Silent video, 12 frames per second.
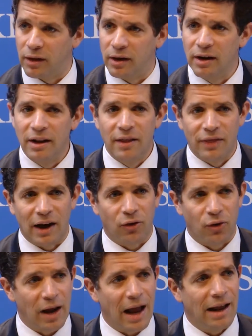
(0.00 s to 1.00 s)
with it that
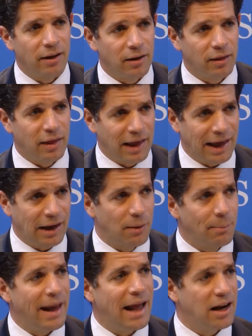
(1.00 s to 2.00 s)
create the
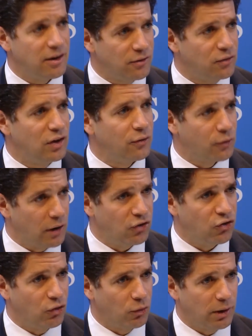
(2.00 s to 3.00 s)
competitive
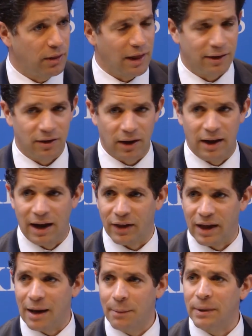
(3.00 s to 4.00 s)
differential with
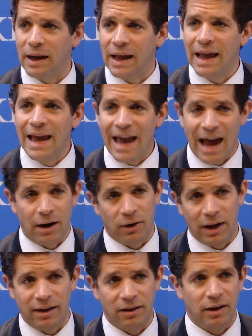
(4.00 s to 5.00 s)
another company. And
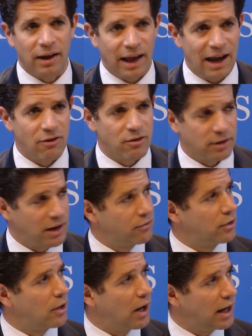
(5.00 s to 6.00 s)
it inherently
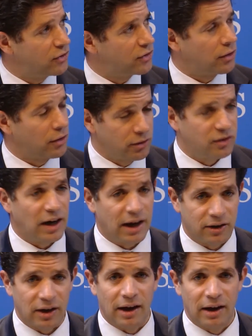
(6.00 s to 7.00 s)
relies on
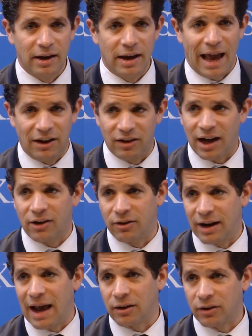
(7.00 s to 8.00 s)
data and
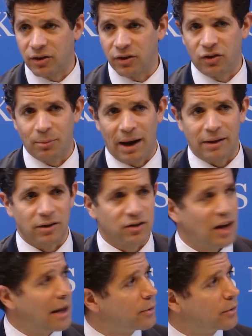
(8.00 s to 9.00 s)
data analysis to make
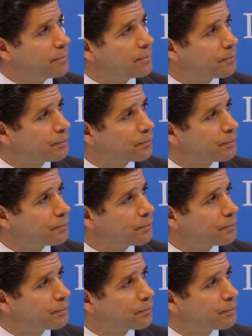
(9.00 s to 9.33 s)
this happen.